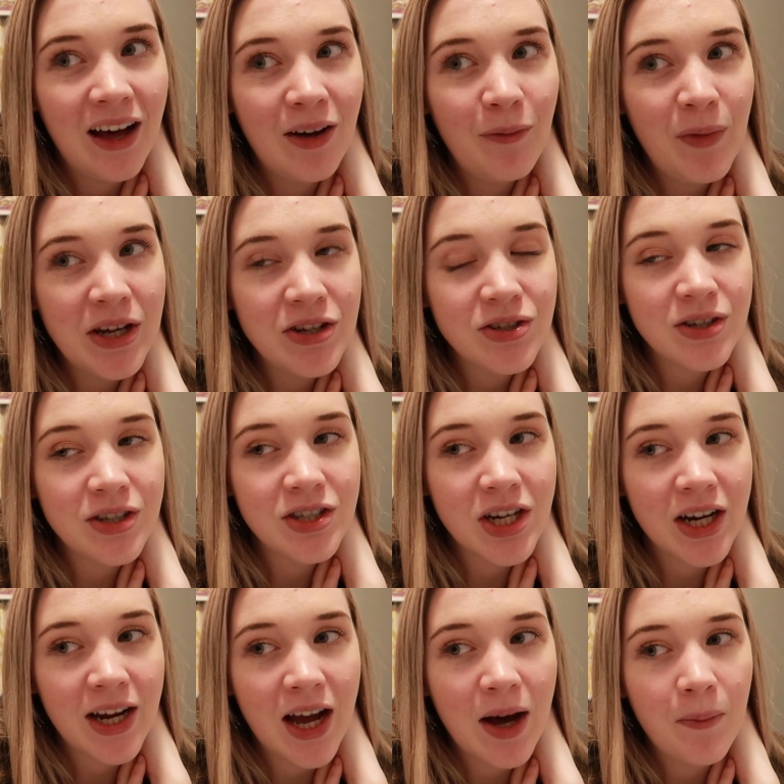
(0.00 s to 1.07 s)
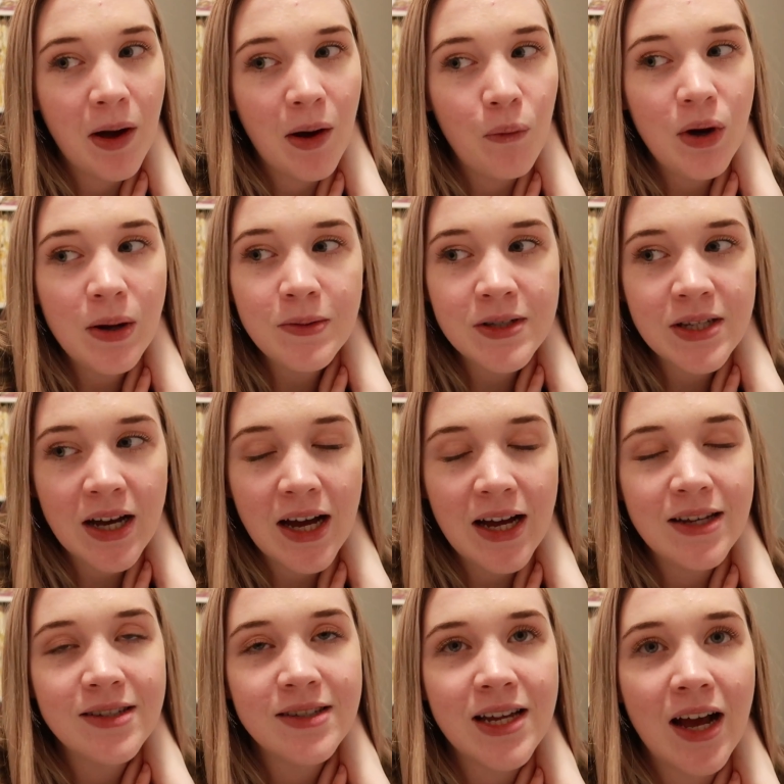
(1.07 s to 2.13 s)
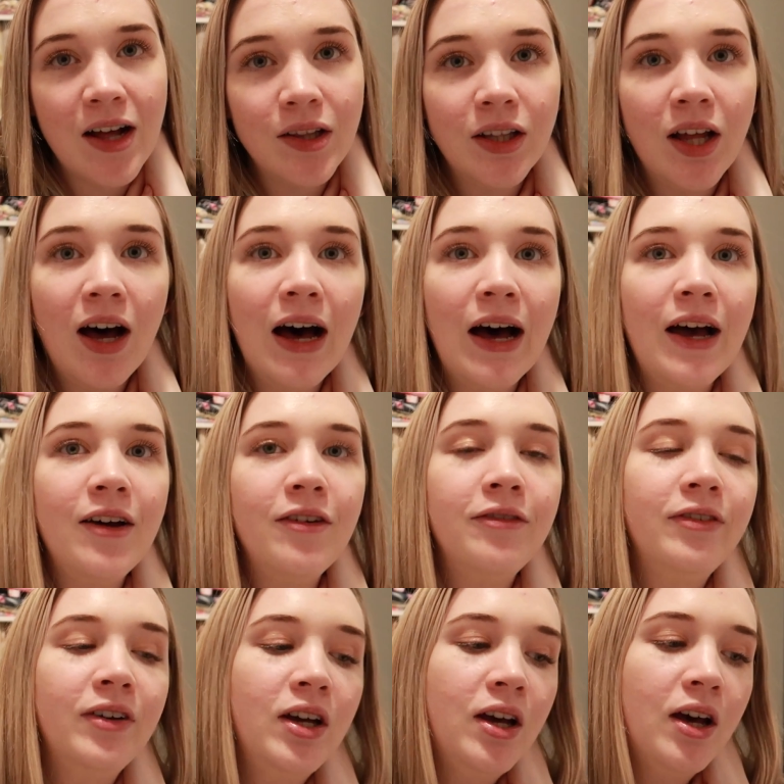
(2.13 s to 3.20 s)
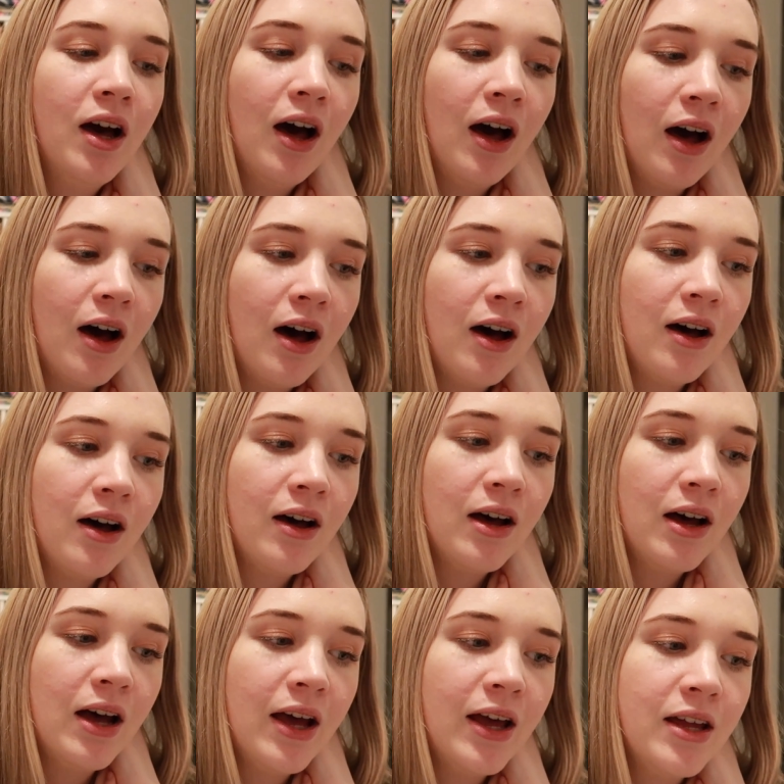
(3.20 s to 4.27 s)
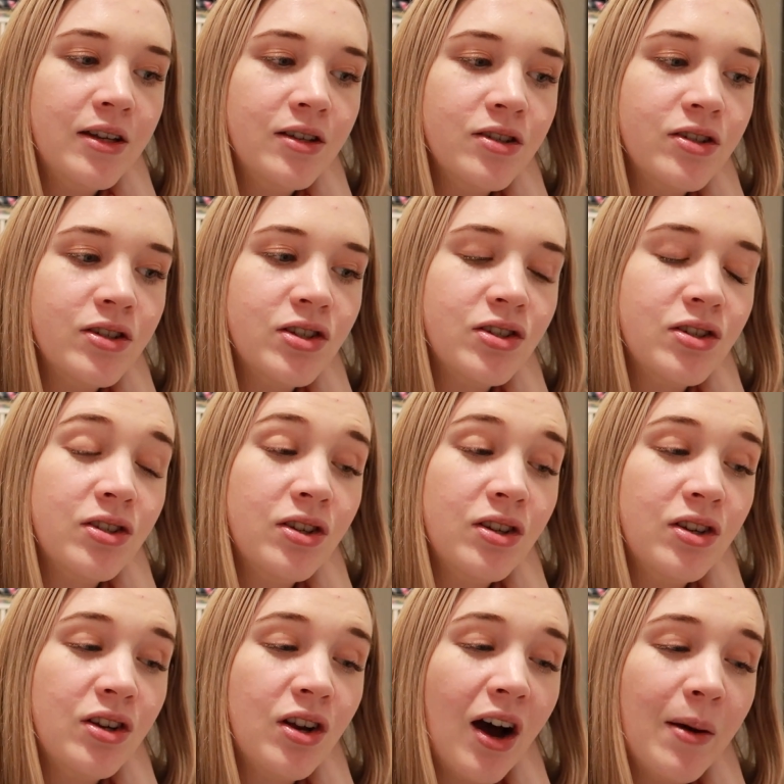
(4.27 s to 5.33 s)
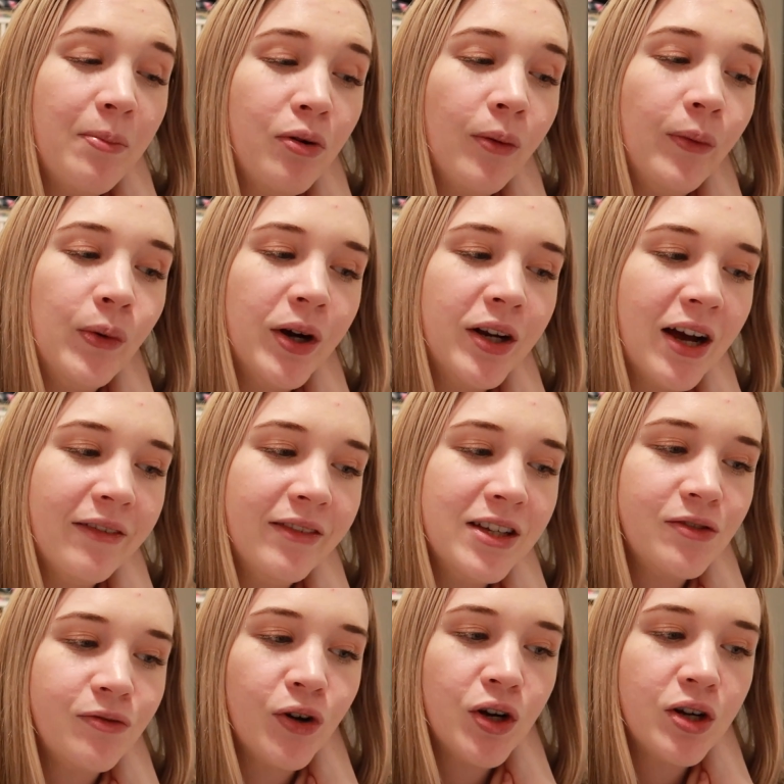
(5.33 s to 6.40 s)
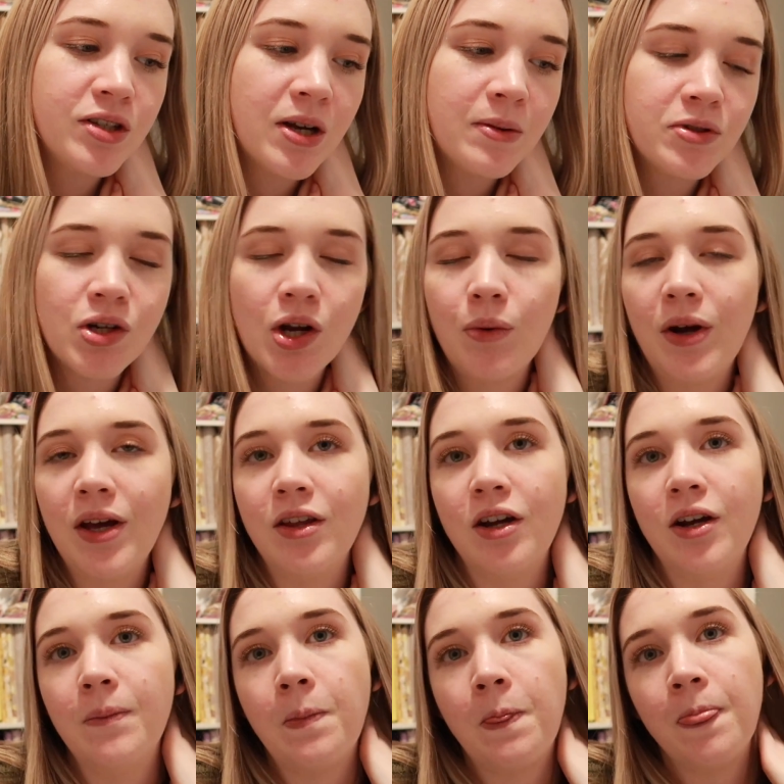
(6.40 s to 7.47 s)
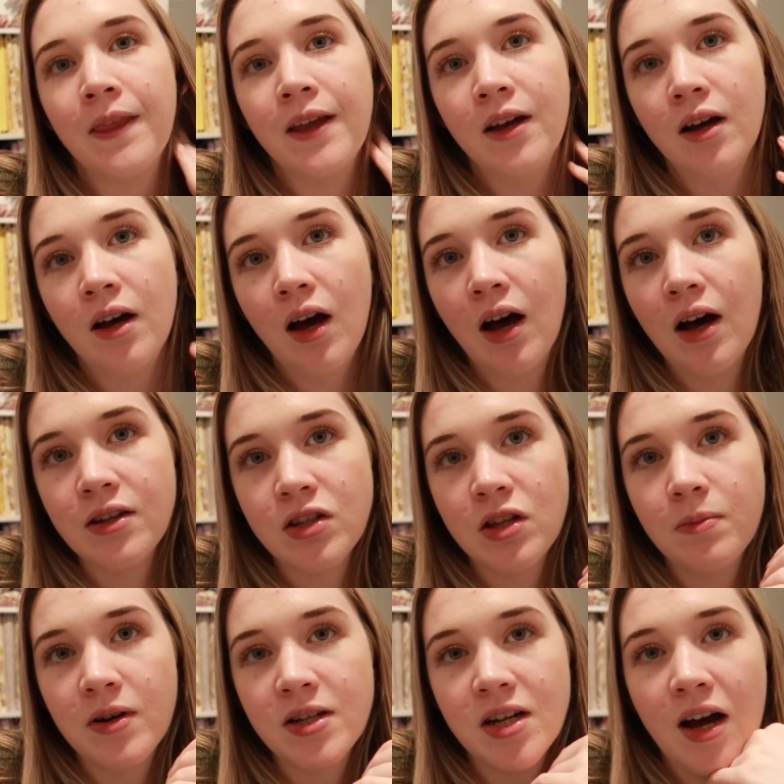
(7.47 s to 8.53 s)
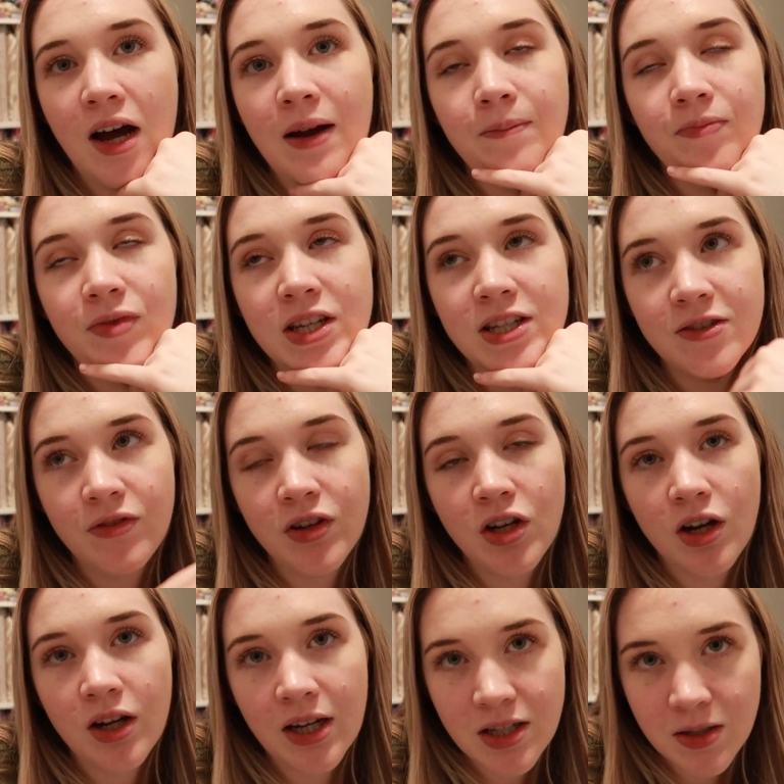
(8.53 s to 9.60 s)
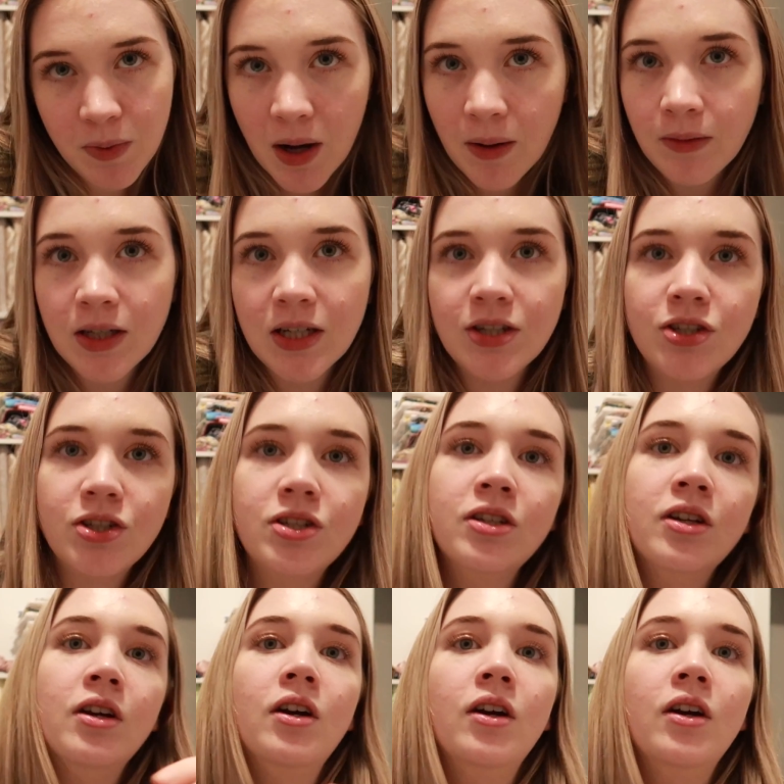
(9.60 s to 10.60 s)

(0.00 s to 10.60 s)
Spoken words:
Make sure to check out my website. It is now live, and I probably won't have these photos up straight away though. So by the time this video gets published,